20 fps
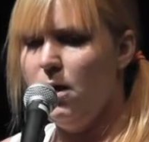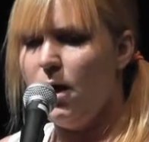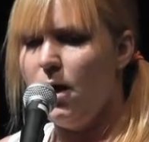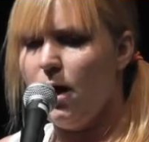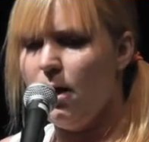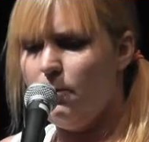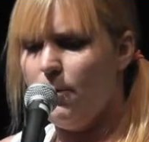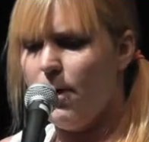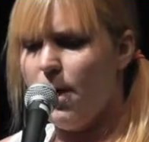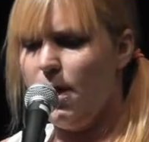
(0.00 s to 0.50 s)

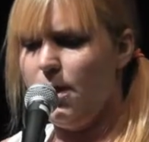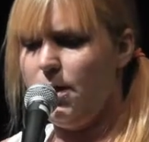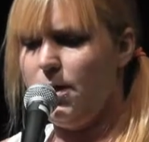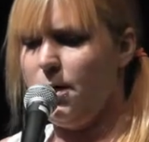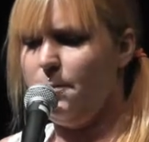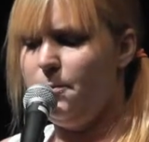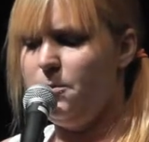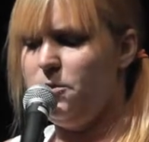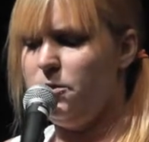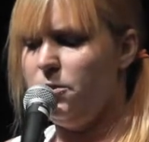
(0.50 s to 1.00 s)
I wade
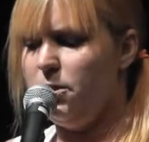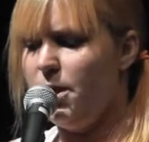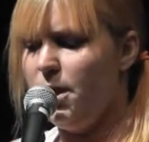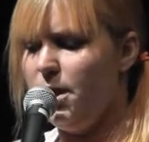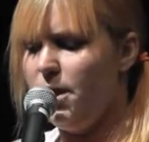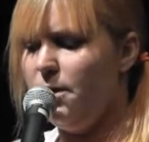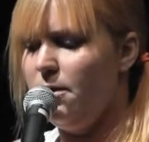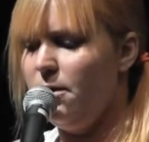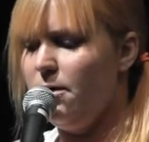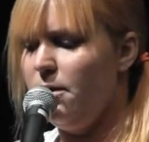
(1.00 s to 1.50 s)
up to
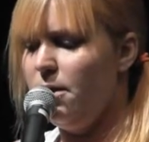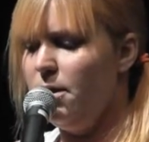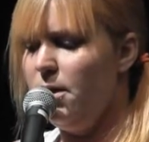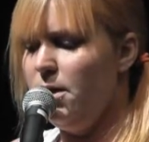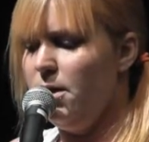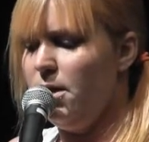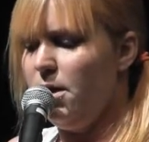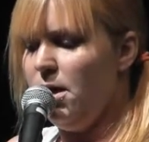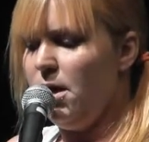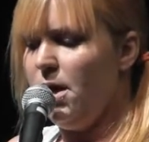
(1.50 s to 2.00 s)
here
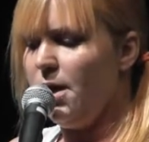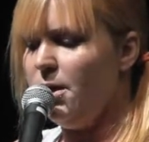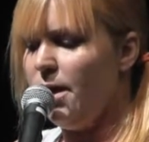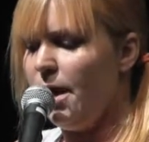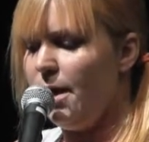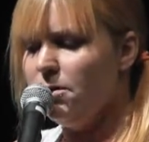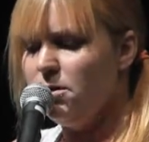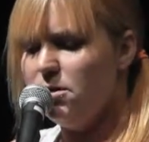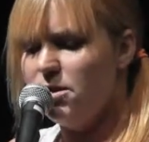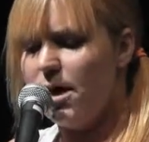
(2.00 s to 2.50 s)
in
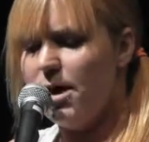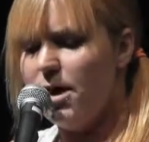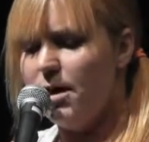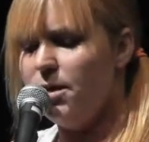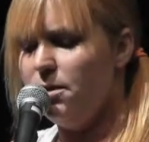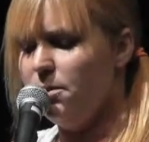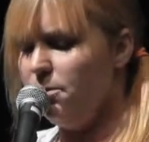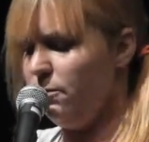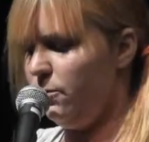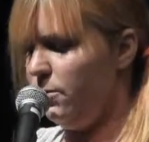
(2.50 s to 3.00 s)

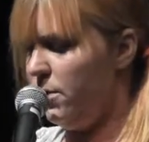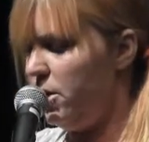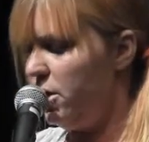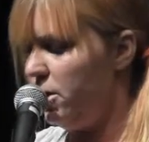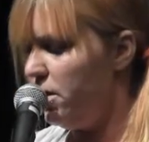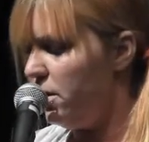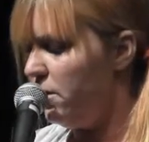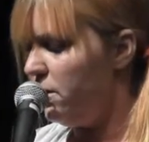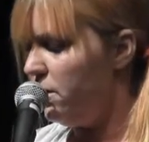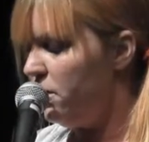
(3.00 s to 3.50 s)
entangled
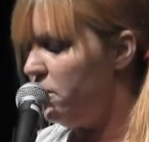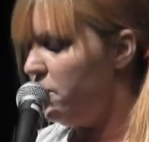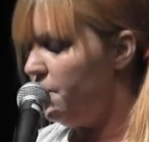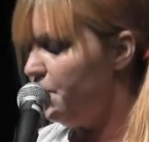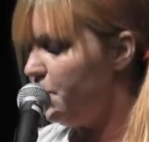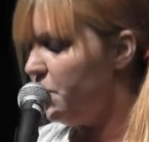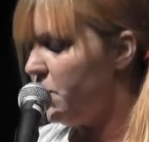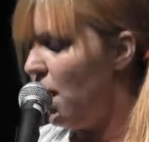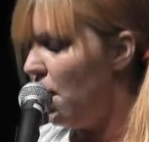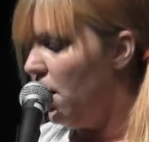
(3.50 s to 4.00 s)
wishes,
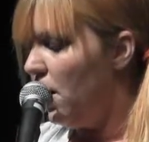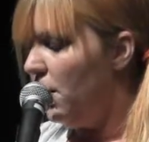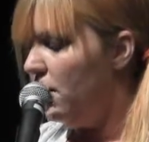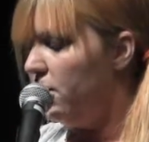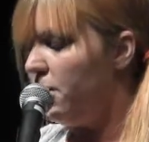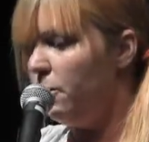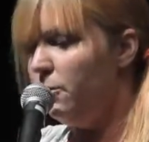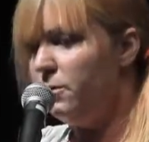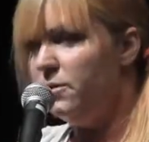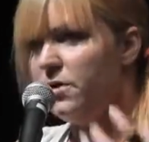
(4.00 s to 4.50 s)

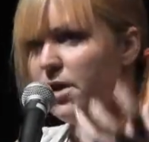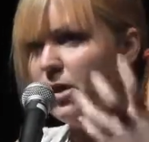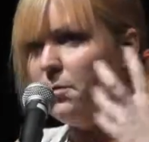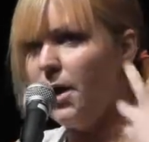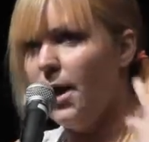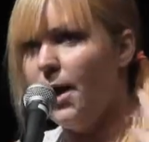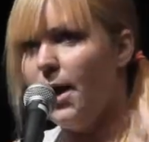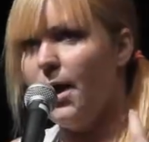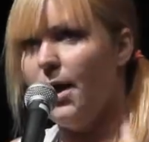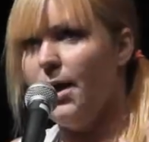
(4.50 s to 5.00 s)
closing
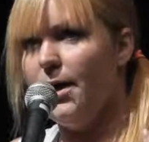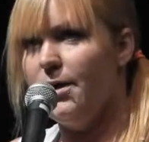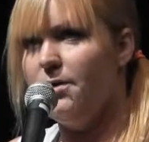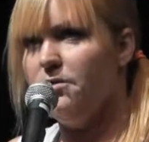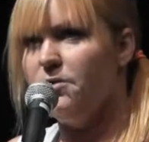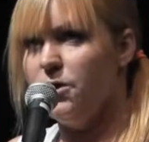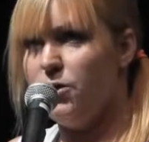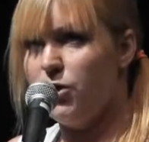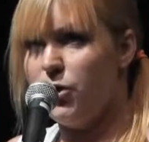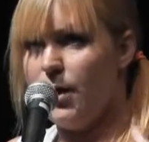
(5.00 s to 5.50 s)
my
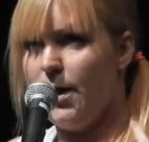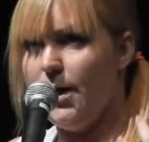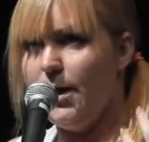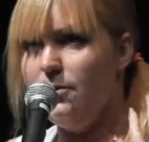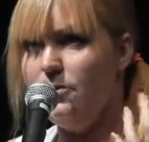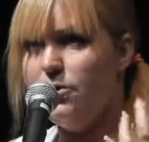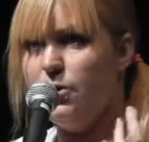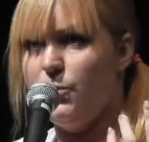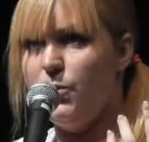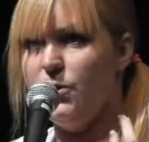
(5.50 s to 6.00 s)
eyes and
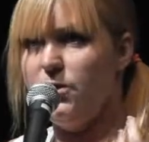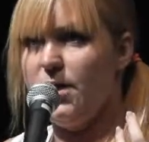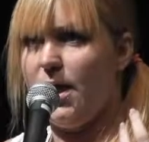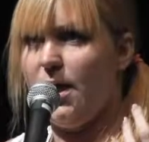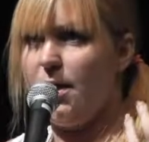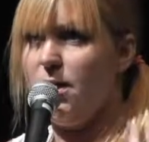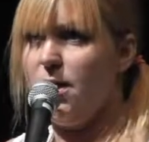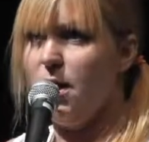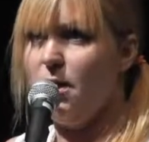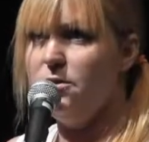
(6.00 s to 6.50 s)
trying to
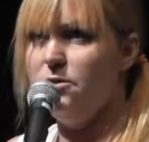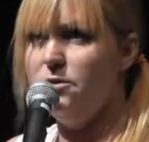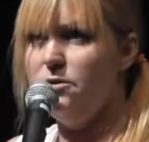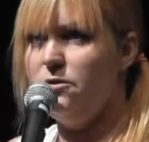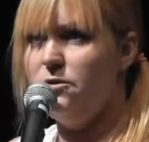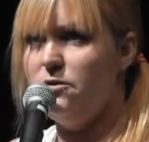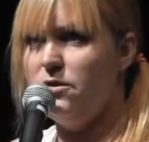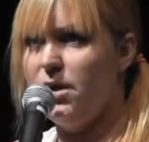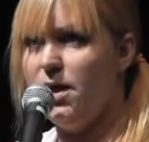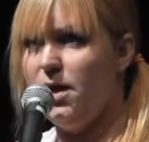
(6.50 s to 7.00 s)
pretend not to
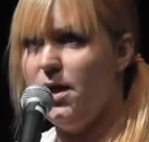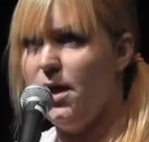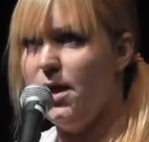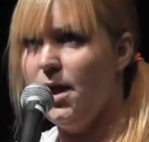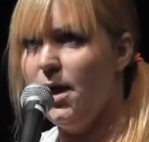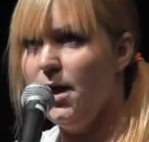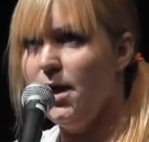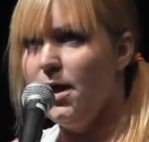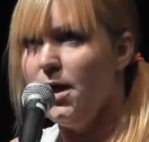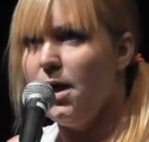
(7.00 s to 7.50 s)

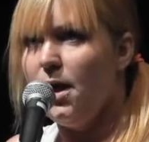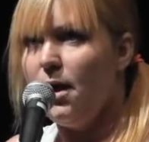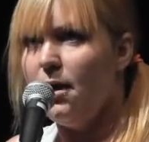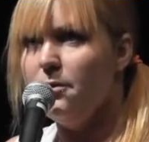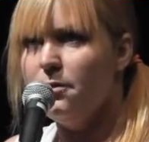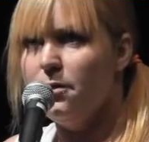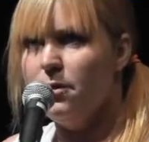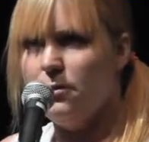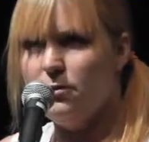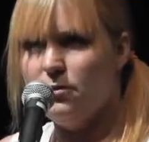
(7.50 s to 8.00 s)
see
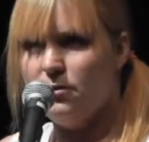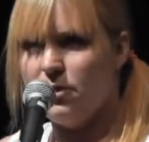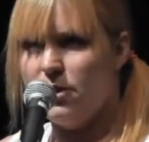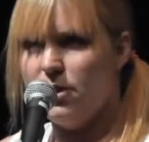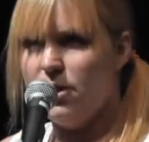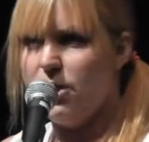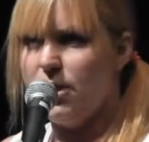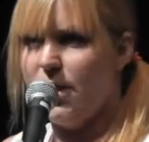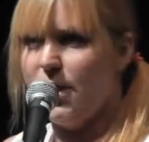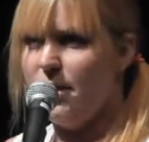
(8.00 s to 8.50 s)
how those
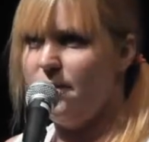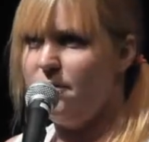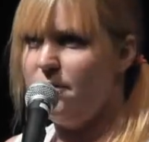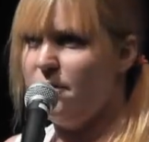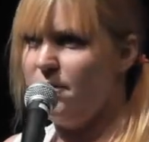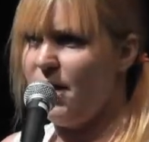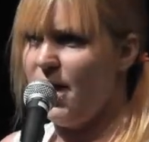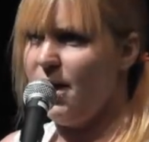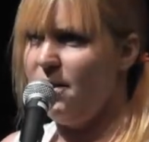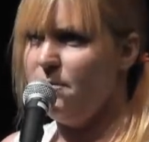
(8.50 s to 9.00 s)
cliches
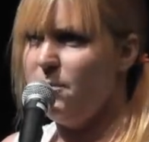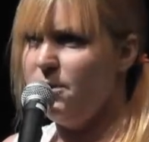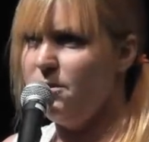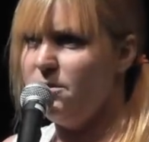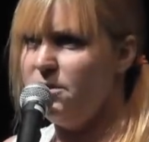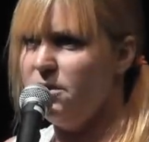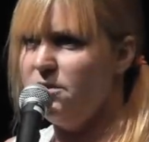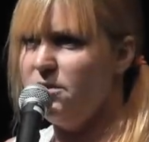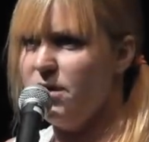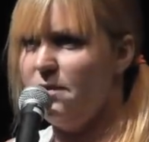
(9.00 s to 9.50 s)
of
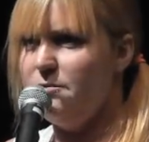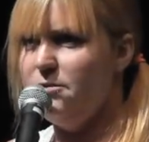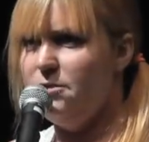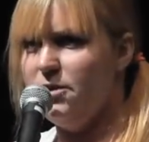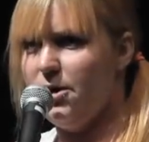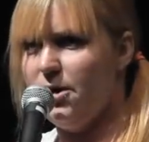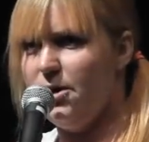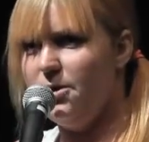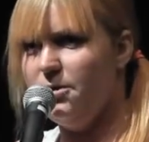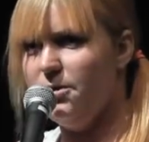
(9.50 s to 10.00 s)
abysses have
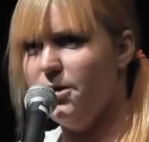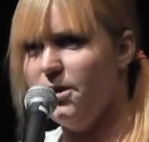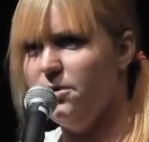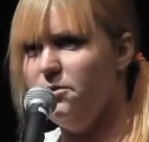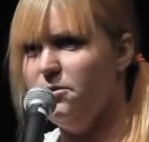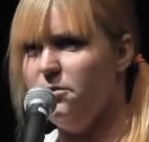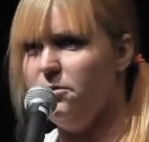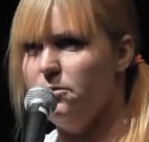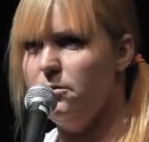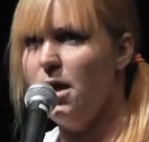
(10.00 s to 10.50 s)
turned
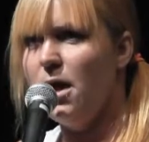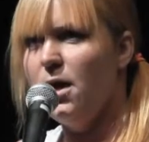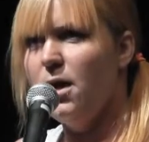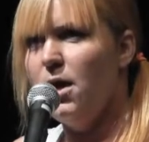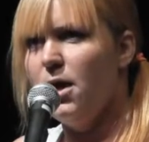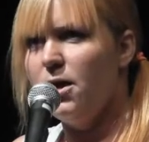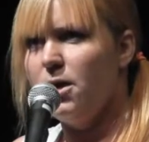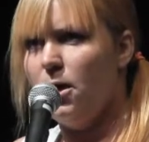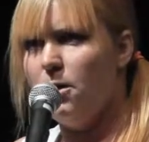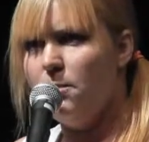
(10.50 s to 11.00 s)
into
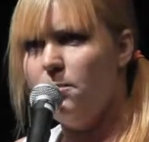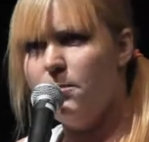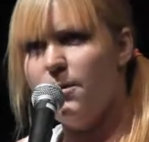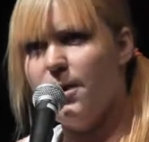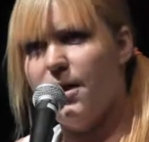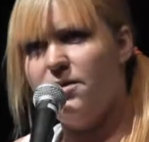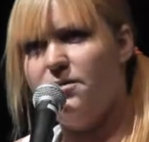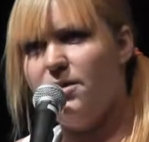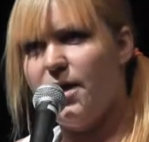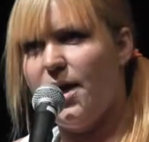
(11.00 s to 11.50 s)

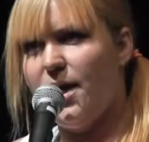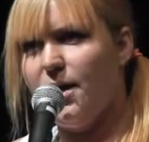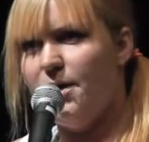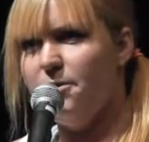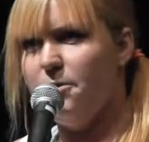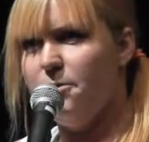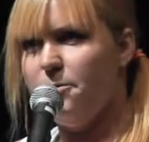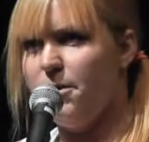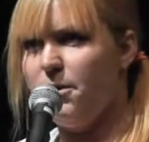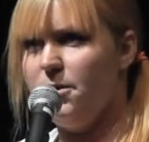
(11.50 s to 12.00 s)
complex
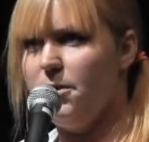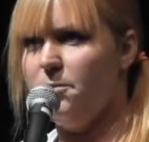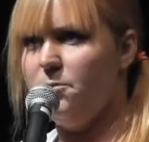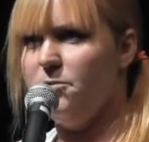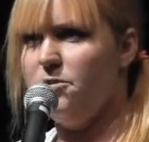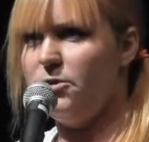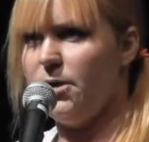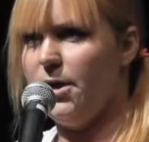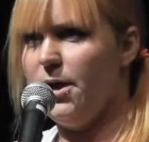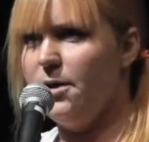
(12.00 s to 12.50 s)

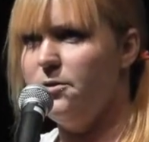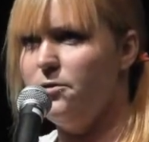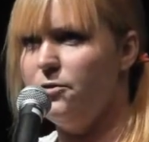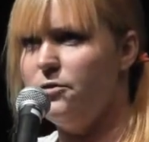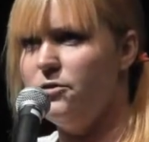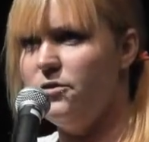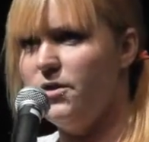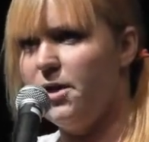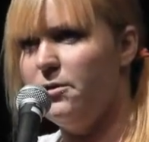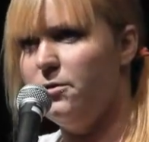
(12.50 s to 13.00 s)
algorithms trying to
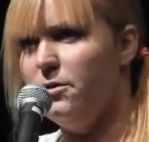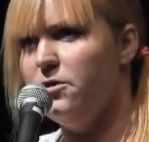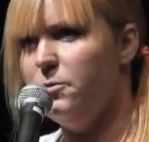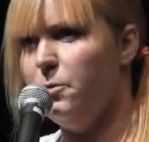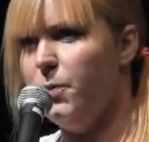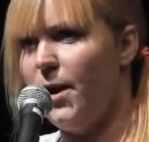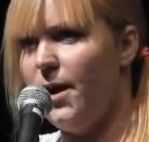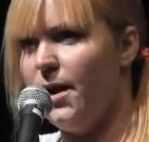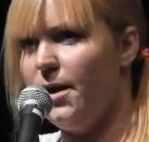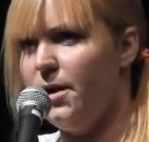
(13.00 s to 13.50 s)
steer us
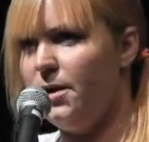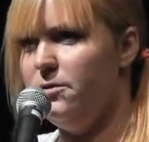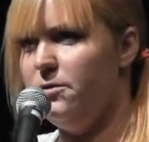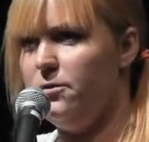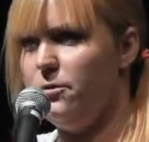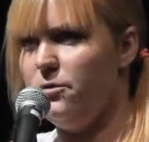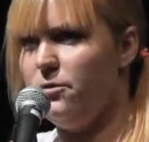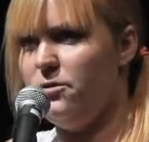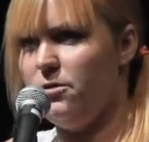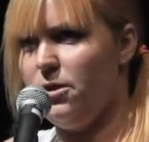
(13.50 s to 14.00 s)
back
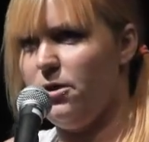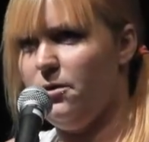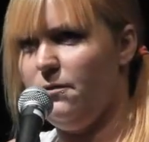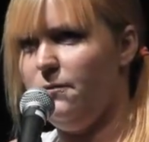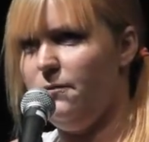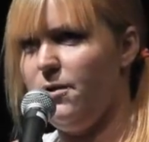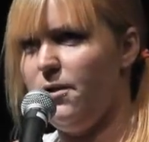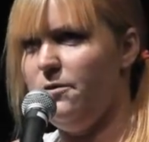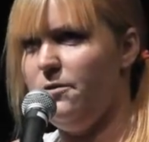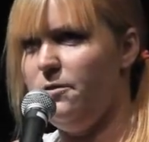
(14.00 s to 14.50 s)
into
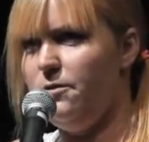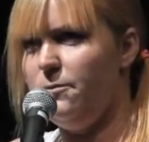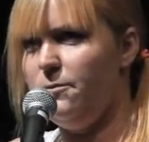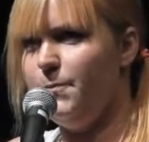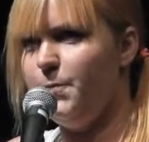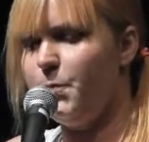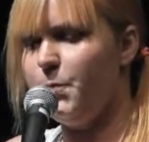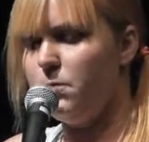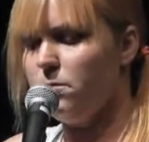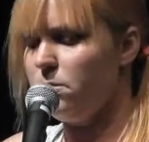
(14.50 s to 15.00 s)
surface.